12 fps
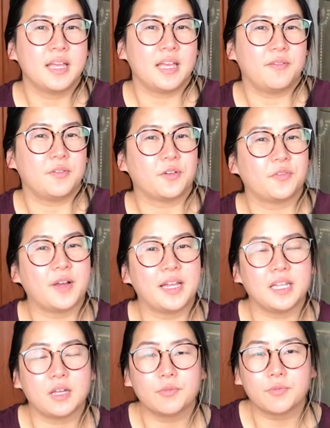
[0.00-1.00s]
if you're
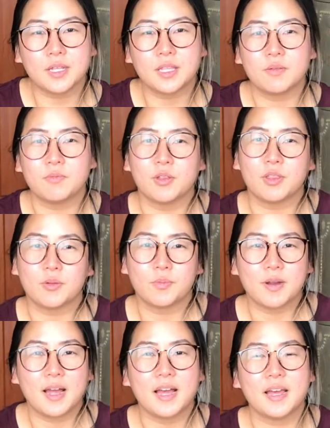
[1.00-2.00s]
finding a rhythm with your
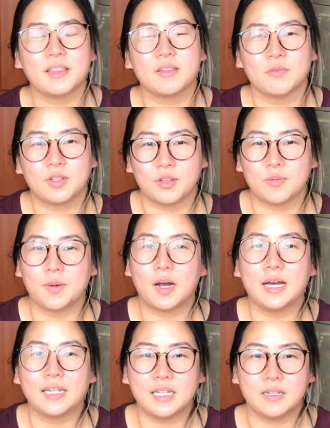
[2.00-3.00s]
breath and with your
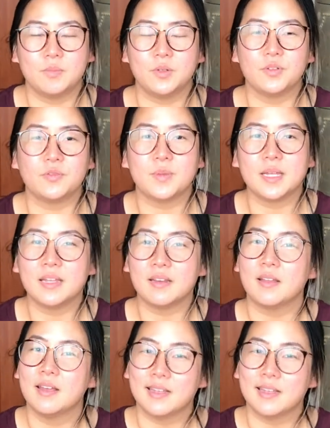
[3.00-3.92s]
body and movement,